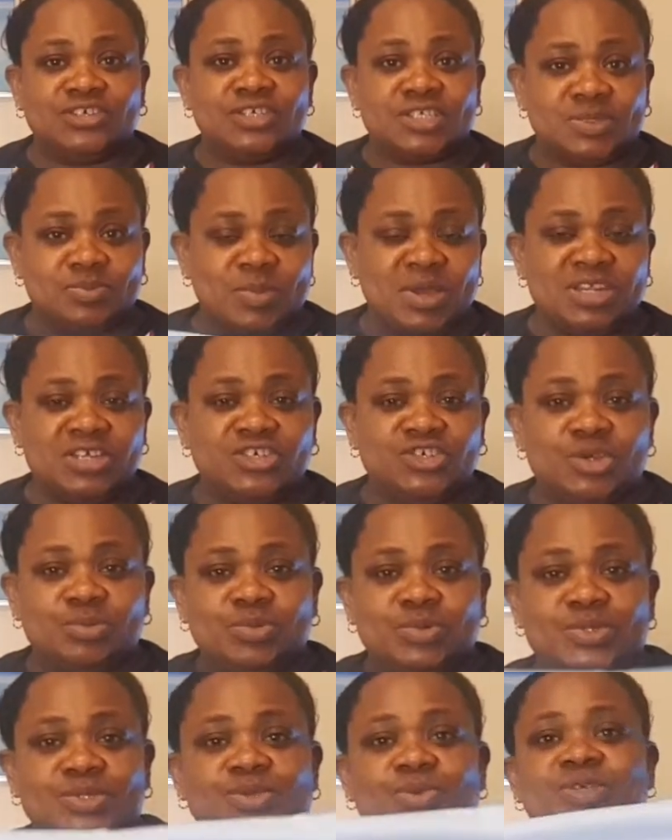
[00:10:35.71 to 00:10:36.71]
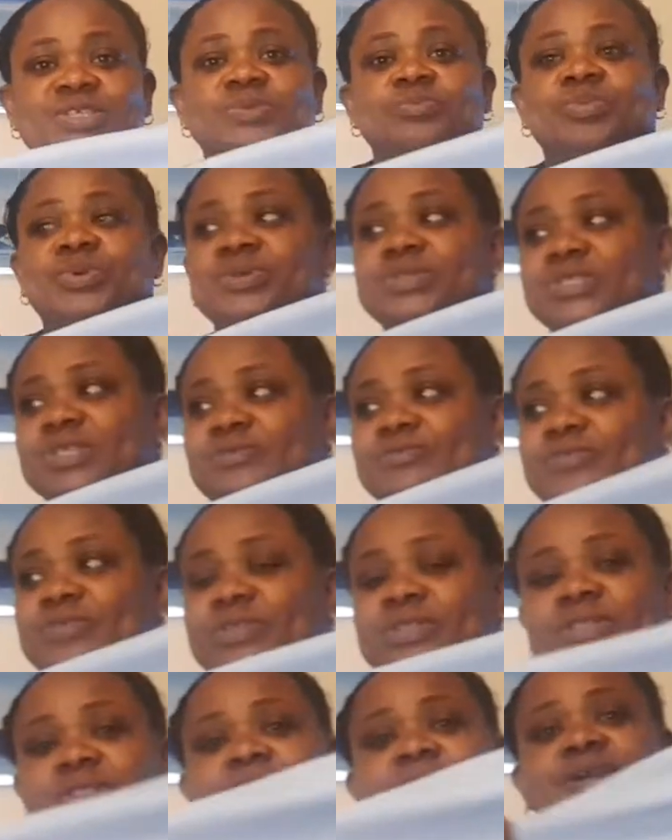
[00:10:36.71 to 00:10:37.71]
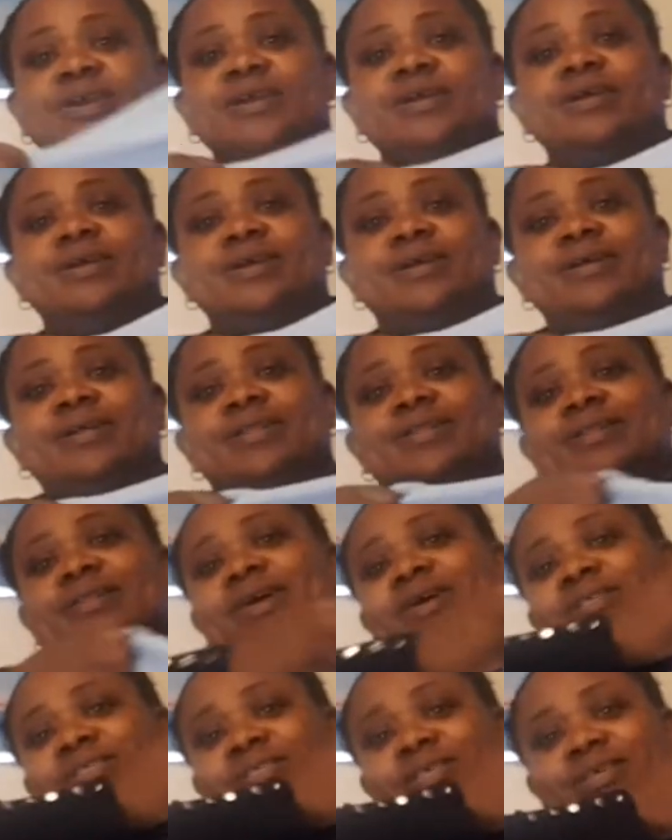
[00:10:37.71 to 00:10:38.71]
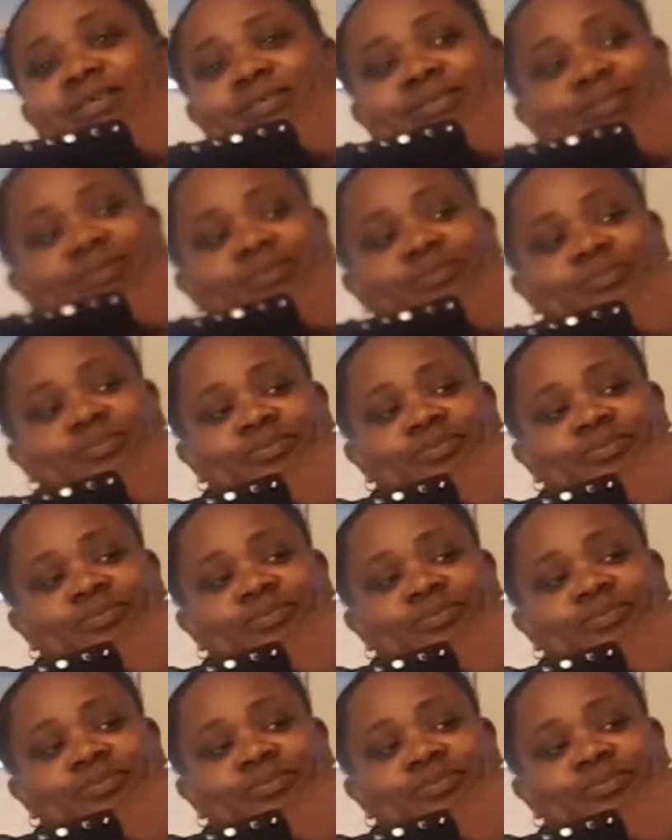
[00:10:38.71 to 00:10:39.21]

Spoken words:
It's manageable, so it's beautiful. That's it.